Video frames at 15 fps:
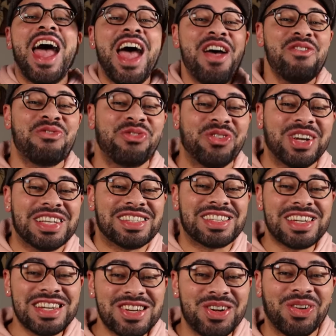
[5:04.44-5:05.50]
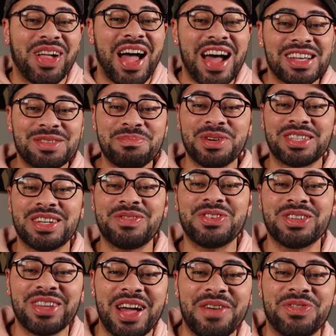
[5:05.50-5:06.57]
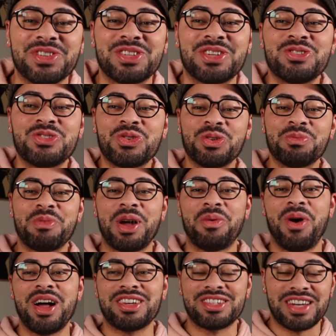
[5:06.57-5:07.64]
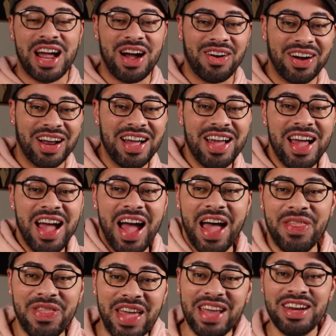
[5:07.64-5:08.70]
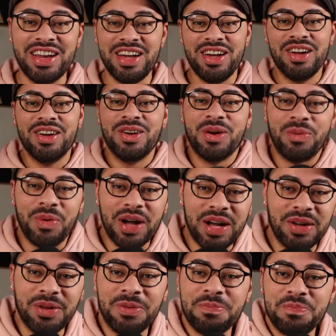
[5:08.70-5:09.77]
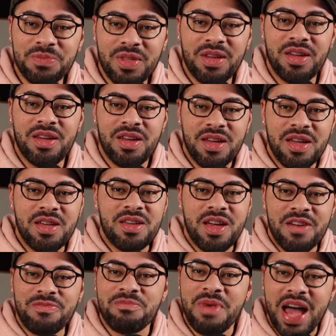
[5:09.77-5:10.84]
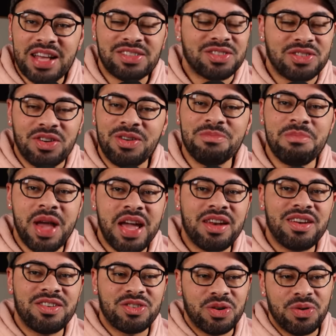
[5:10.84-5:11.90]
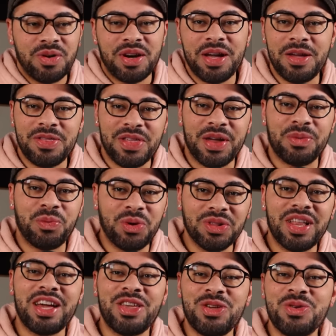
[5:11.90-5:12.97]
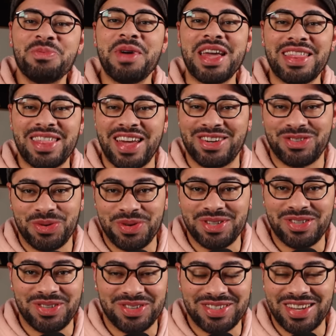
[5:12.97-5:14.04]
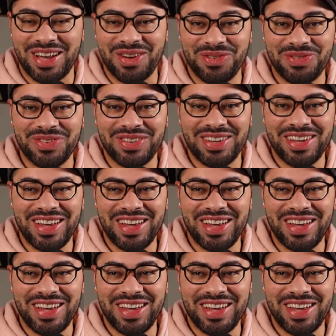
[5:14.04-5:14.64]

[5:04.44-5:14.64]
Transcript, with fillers: every single aspect of your life is controlled by Watchtower. And then, well, if masks aren't mandatory, then we'll let you make that choice yourself.